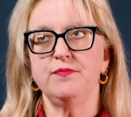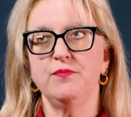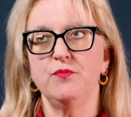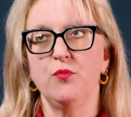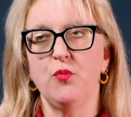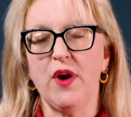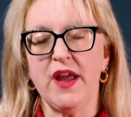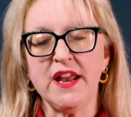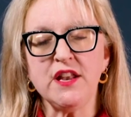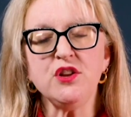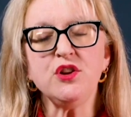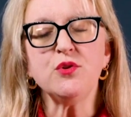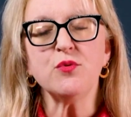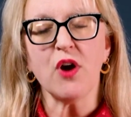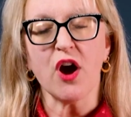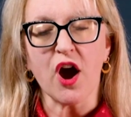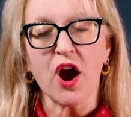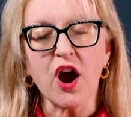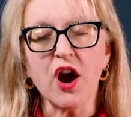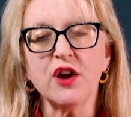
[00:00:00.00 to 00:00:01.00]
When you
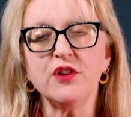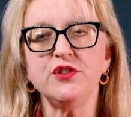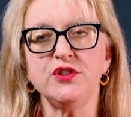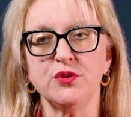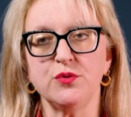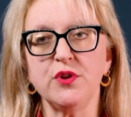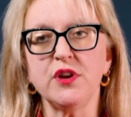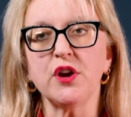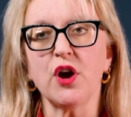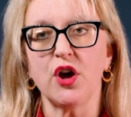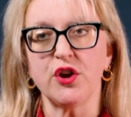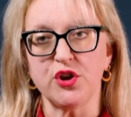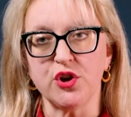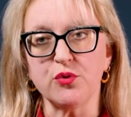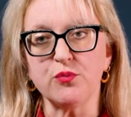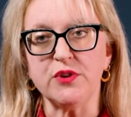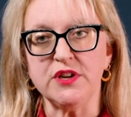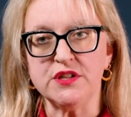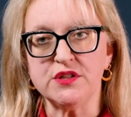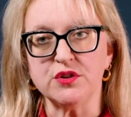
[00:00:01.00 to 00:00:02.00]
are doing all
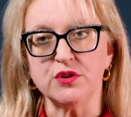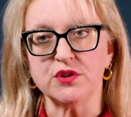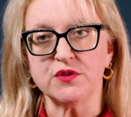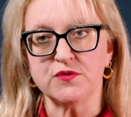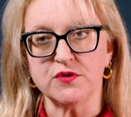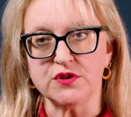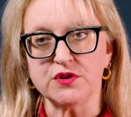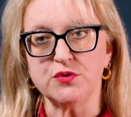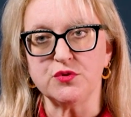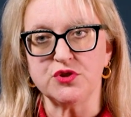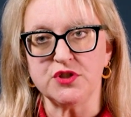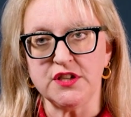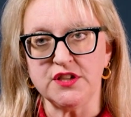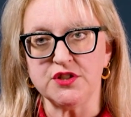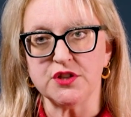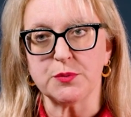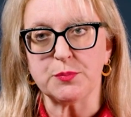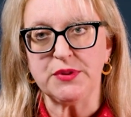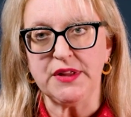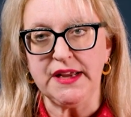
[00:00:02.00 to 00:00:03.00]
your research for
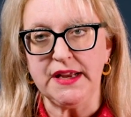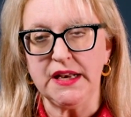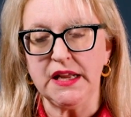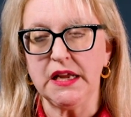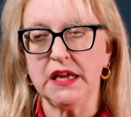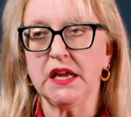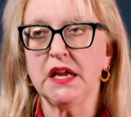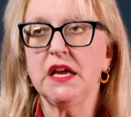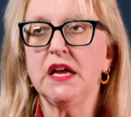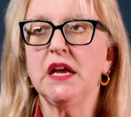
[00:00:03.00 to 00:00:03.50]
strategic planning,